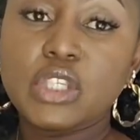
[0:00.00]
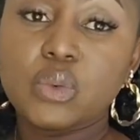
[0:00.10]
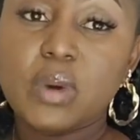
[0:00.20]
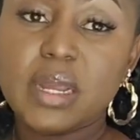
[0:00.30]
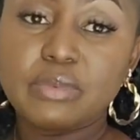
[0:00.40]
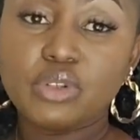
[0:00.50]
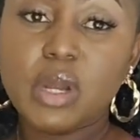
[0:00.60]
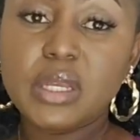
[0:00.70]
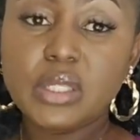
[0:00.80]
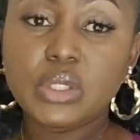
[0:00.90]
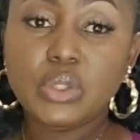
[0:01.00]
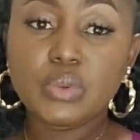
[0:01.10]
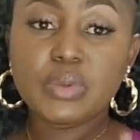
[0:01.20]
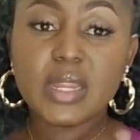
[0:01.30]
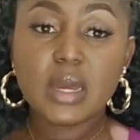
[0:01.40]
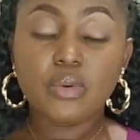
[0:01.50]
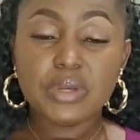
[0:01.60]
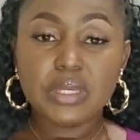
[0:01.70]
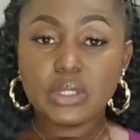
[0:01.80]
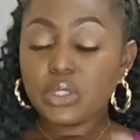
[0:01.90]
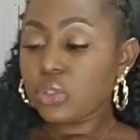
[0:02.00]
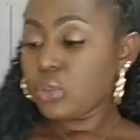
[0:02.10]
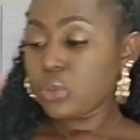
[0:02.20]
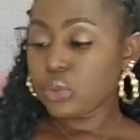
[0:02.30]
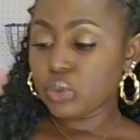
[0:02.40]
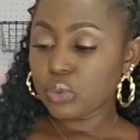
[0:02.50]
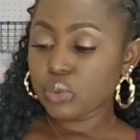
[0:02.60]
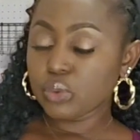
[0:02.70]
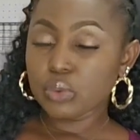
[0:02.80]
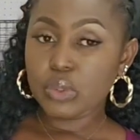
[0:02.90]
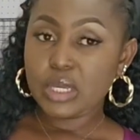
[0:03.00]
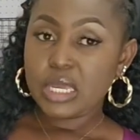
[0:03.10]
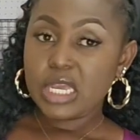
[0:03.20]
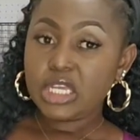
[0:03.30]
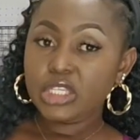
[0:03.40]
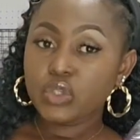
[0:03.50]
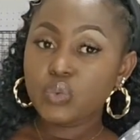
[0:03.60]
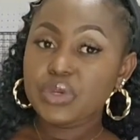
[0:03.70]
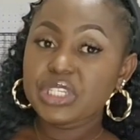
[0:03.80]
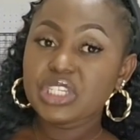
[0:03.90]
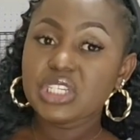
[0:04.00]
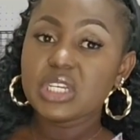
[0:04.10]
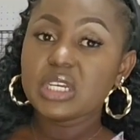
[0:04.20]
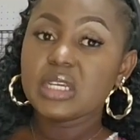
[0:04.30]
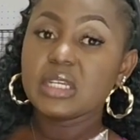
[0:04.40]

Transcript: So what I'm trying to do now is to switch